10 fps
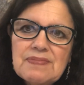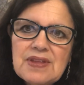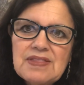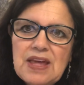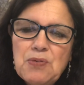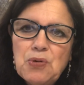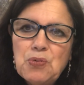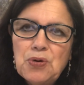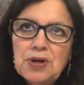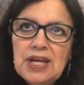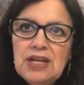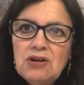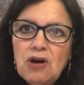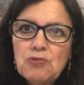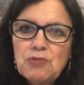They were working
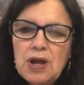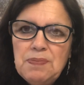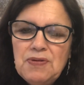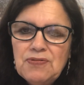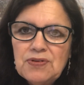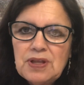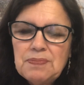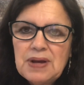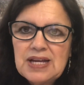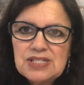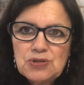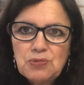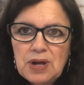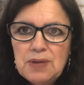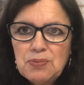on, right before they passed
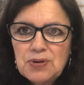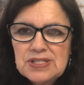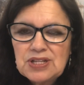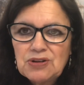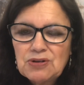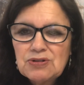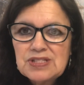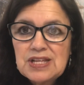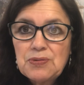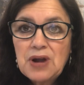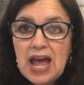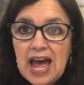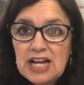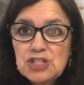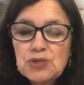away, boys and girls, they were
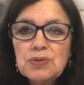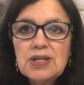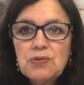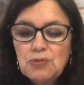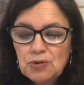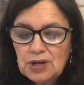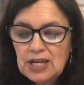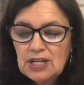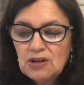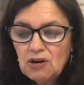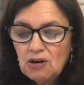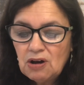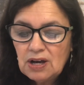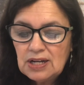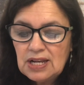actually working
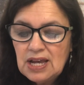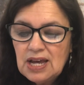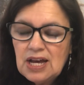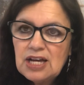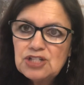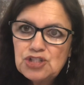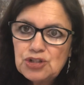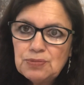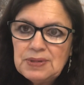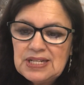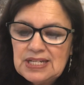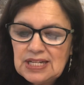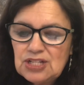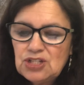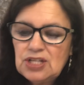on a German
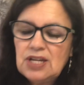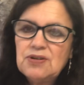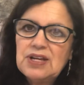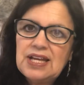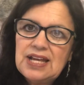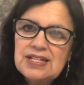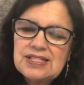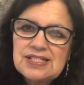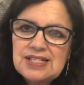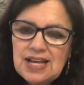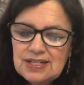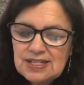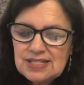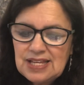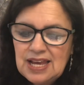dictionary. And sad to
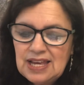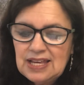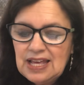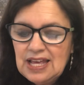say,